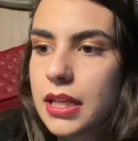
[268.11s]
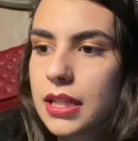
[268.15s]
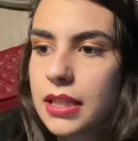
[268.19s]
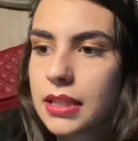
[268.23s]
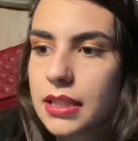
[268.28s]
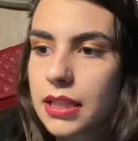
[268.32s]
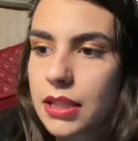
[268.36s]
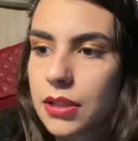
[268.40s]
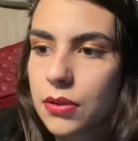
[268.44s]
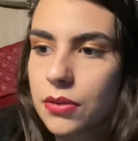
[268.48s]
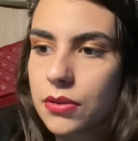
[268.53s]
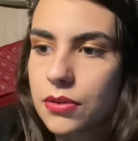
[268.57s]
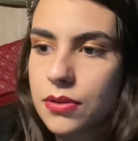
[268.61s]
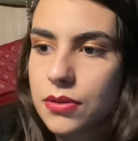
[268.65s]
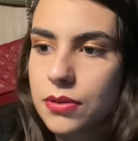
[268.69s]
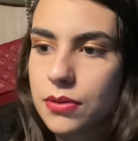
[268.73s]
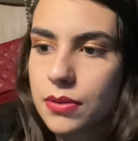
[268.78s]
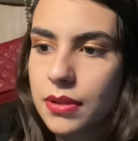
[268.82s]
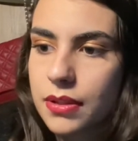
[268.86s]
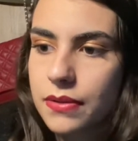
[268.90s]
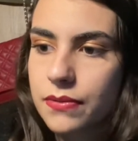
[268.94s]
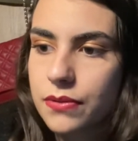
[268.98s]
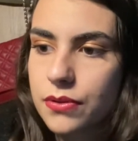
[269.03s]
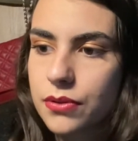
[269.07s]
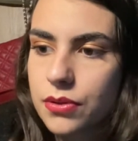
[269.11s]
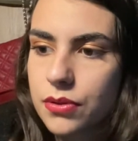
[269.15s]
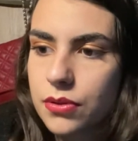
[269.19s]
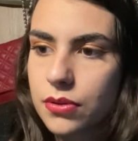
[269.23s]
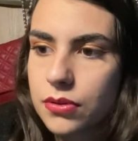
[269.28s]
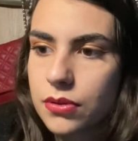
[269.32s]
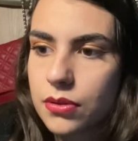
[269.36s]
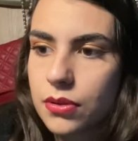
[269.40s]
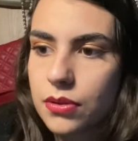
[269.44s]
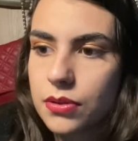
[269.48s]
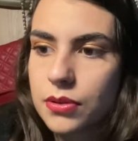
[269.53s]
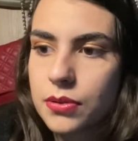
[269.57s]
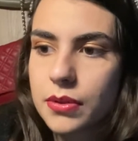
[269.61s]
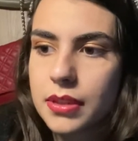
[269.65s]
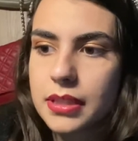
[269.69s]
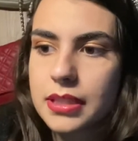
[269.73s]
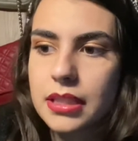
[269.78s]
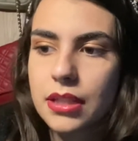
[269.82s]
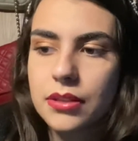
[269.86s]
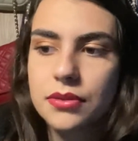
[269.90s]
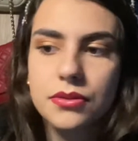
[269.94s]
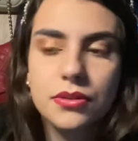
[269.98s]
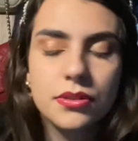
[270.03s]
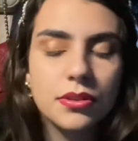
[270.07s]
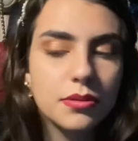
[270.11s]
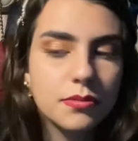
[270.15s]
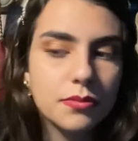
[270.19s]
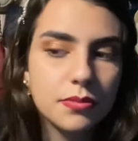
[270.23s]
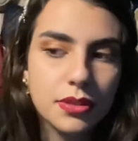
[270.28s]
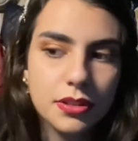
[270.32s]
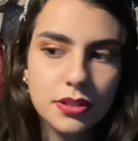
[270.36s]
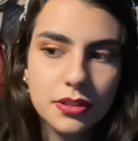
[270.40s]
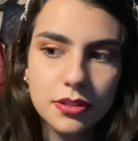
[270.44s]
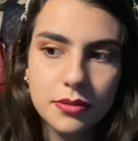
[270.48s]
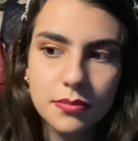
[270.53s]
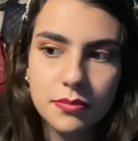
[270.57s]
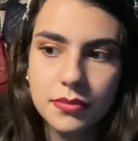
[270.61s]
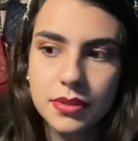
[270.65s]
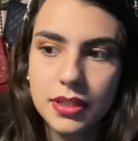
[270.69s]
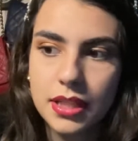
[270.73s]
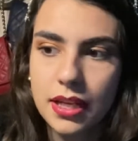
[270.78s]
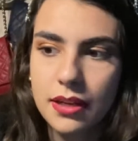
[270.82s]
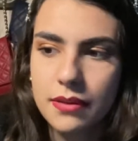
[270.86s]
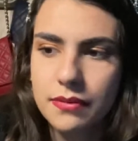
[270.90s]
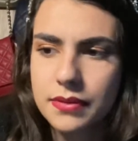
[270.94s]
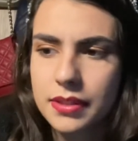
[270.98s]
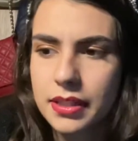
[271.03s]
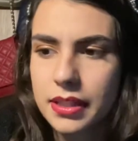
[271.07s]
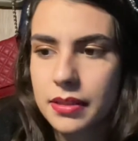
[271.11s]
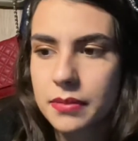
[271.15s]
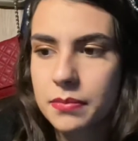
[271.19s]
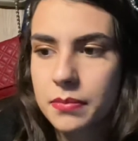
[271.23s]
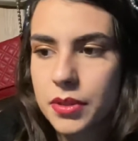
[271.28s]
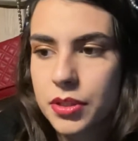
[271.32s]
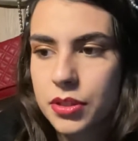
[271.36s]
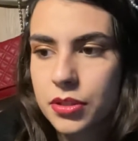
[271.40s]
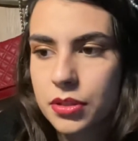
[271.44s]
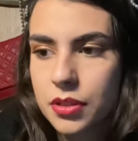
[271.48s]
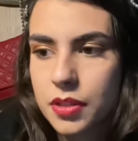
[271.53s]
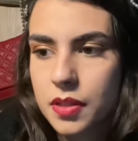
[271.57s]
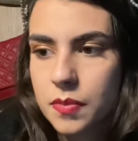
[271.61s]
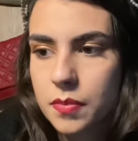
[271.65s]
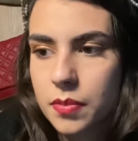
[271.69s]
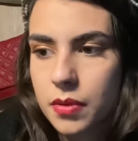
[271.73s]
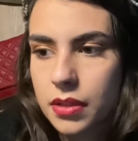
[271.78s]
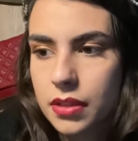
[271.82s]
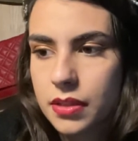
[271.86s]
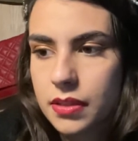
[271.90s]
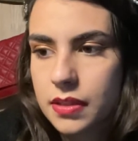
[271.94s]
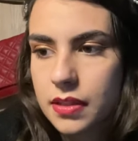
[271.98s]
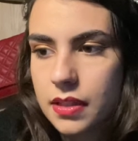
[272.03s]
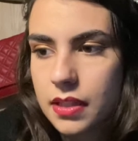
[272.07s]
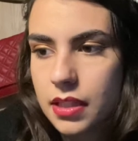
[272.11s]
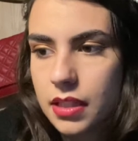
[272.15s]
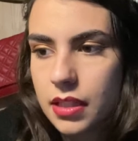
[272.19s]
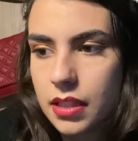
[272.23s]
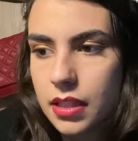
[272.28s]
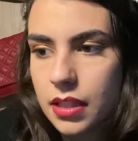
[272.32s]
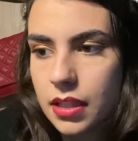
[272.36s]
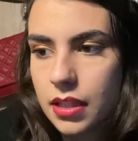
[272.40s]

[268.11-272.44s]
They also, if you scroll all the way down to the bottom, they have the admissions policy,